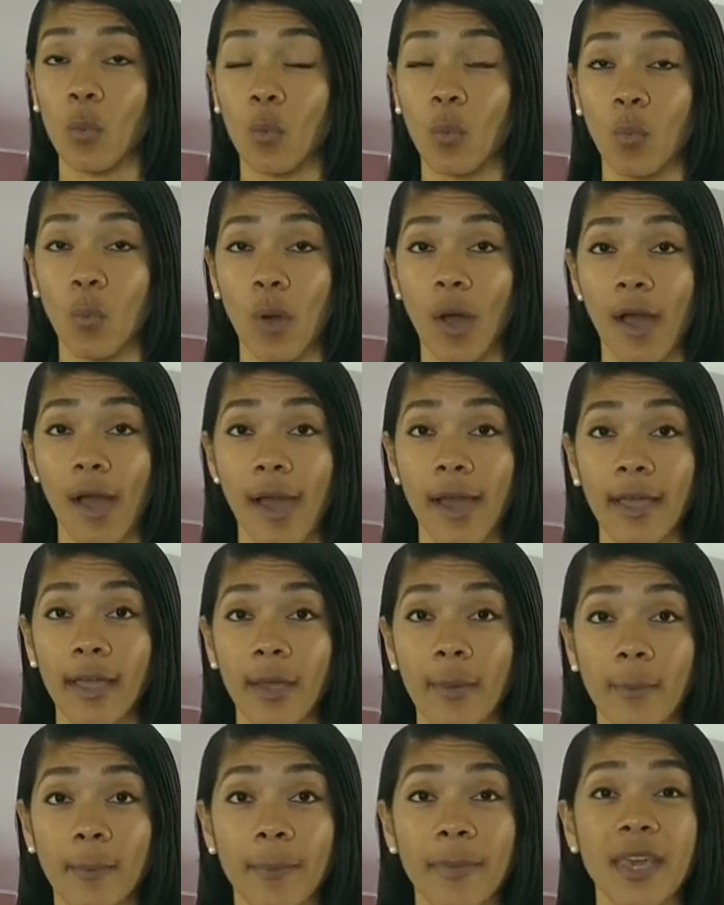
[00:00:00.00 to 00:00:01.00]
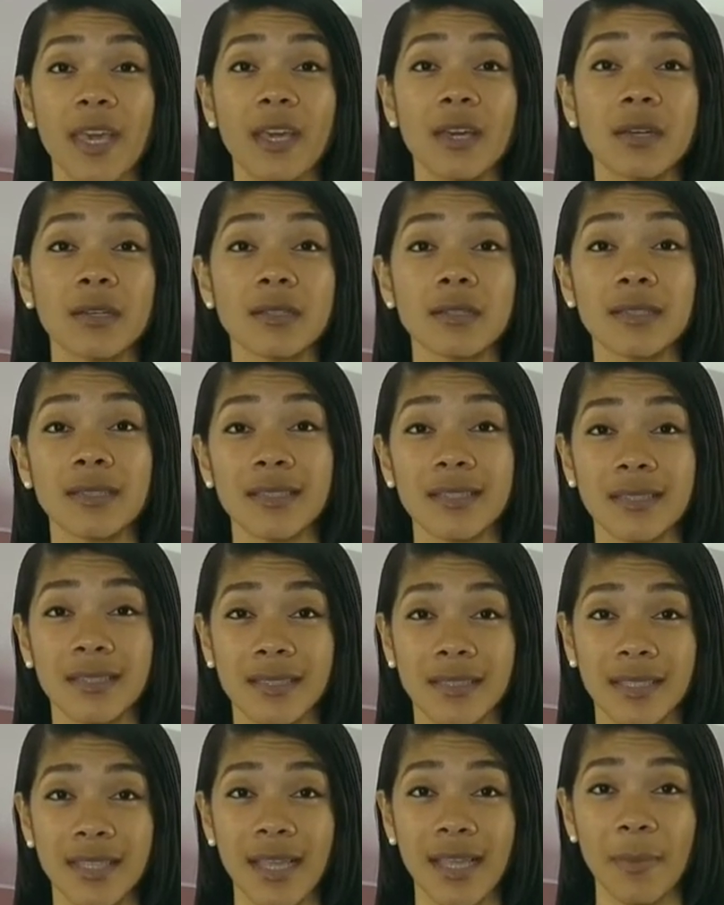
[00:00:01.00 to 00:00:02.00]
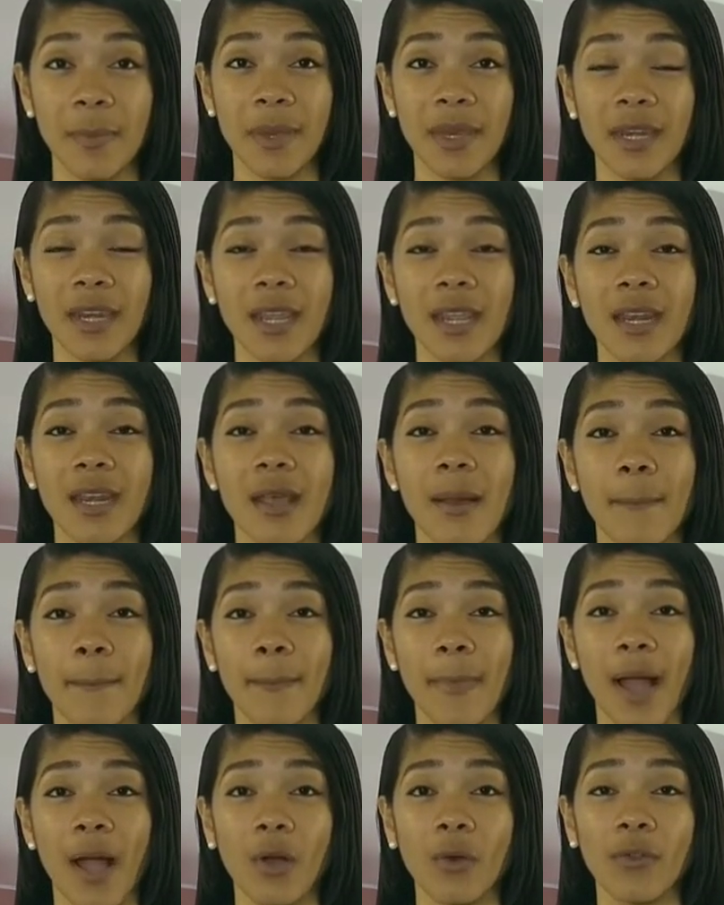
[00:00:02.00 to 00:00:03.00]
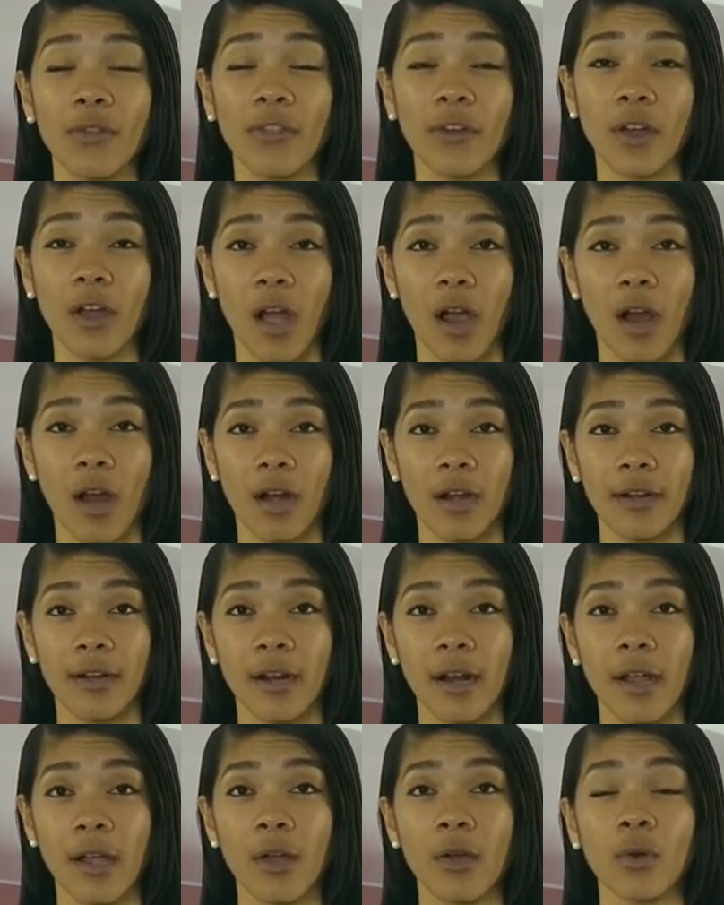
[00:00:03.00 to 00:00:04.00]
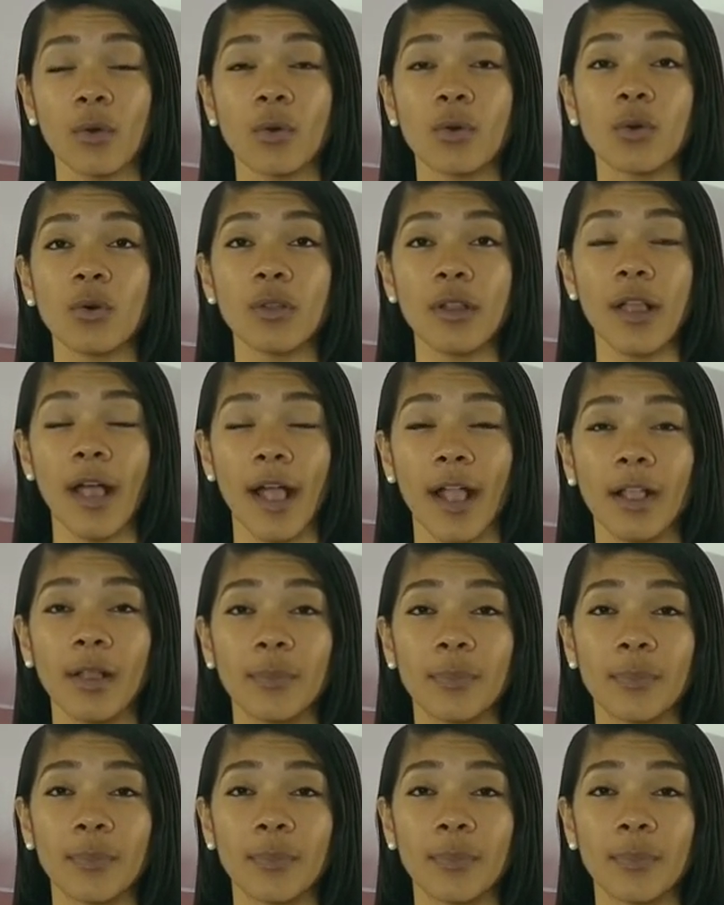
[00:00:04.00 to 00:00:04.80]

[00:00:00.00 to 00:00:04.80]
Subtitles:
Why? Because sleeping in a mouth guard could help